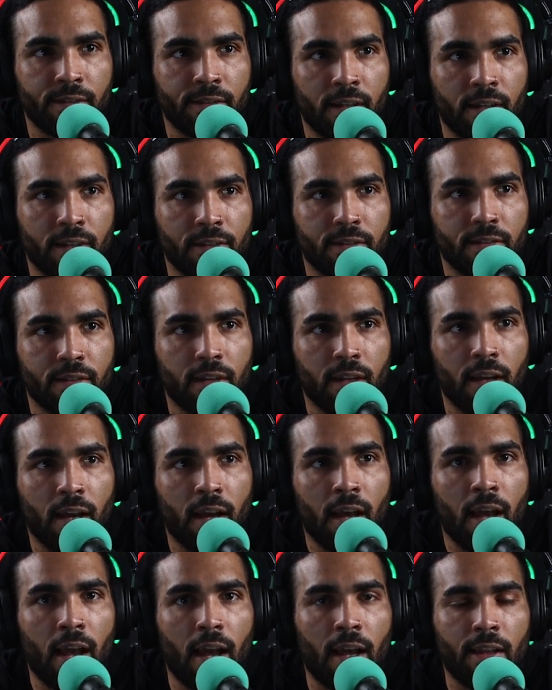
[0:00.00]
us.
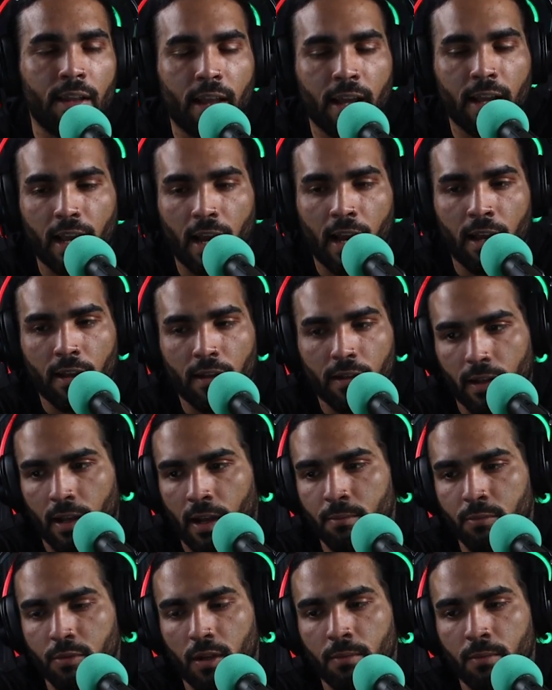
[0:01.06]
And like,
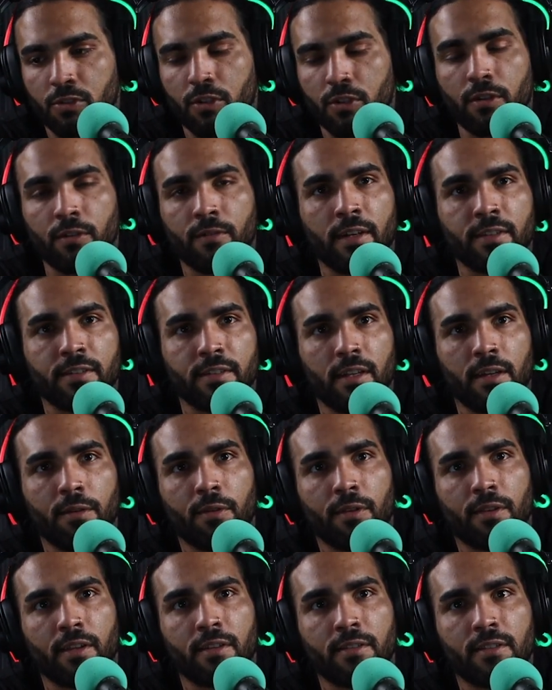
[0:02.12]
I'm sure you resonate
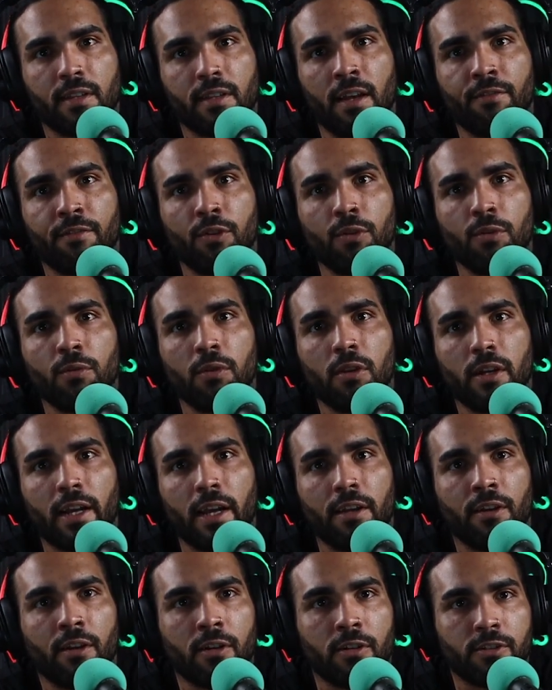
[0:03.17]
with this. If you look
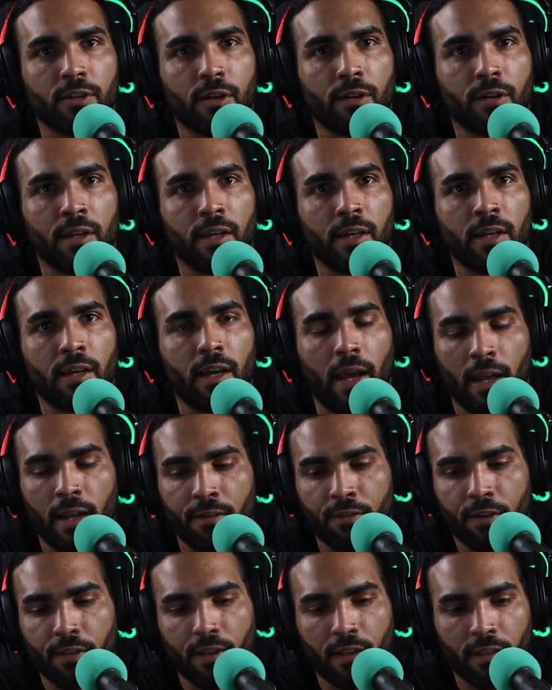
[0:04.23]
at your journey and
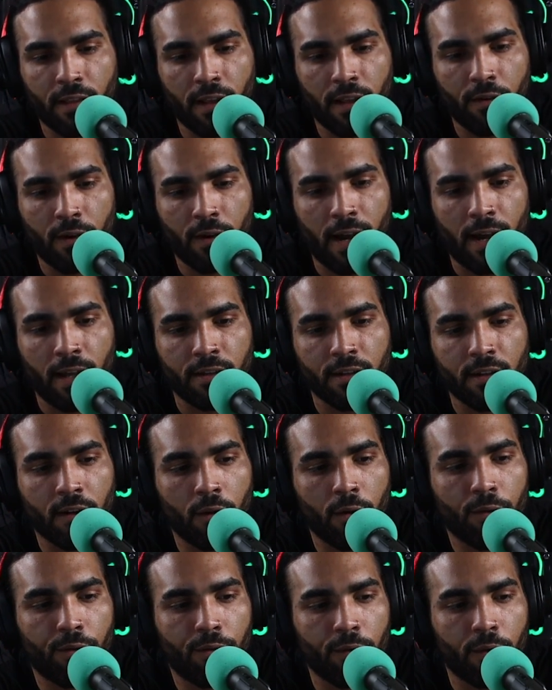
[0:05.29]
everything that you had to
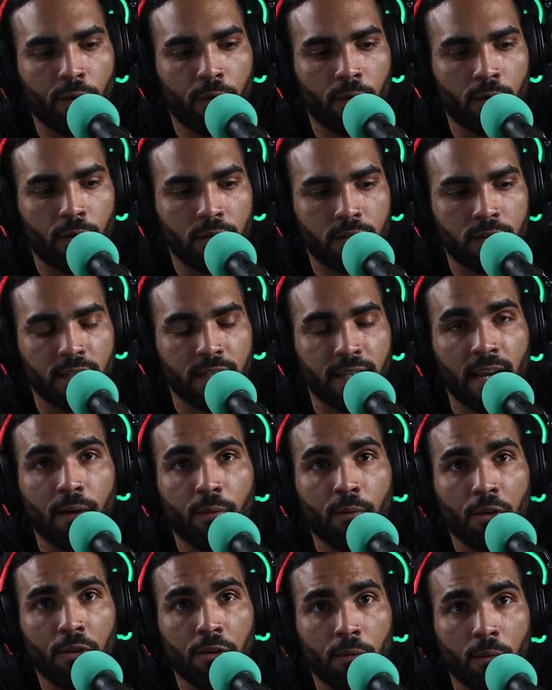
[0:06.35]
go through to get
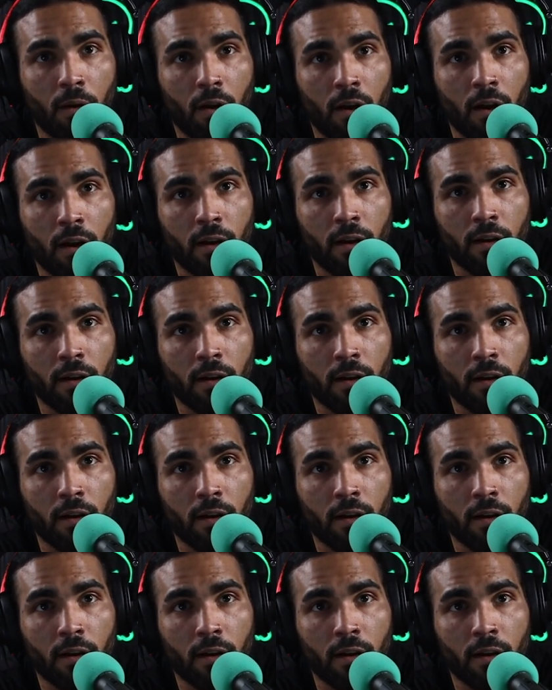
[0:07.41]
where you are,